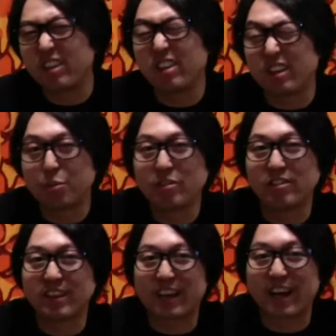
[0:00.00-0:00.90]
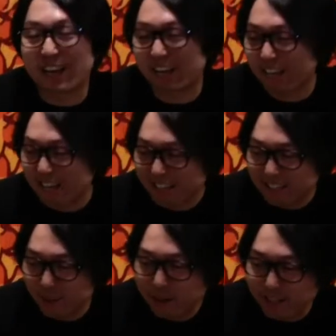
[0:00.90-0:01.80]
especially Sakai.
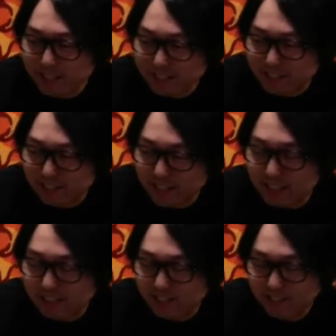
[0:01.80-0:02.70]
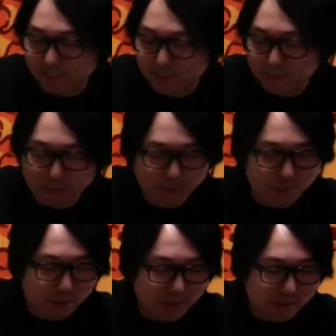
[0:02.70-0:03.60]
The way that Sakai does is much
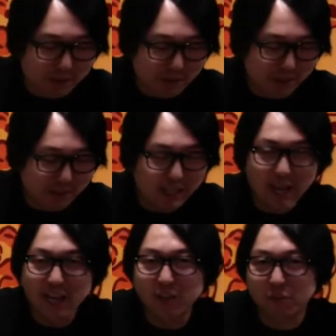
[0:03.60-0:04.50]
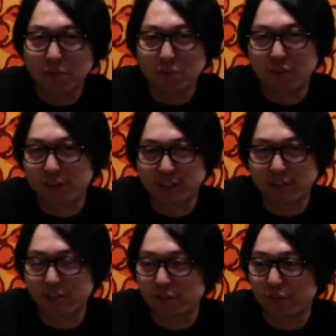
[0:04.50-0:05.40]
better, and the handle is very
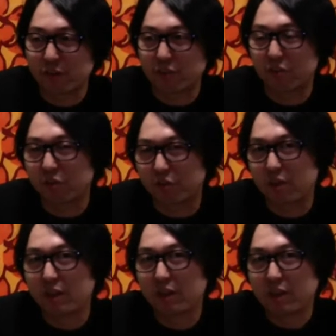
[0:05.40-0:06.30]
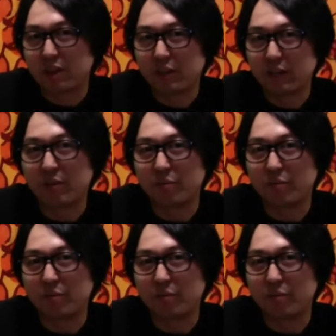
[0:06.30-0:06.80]
different. So, yeah.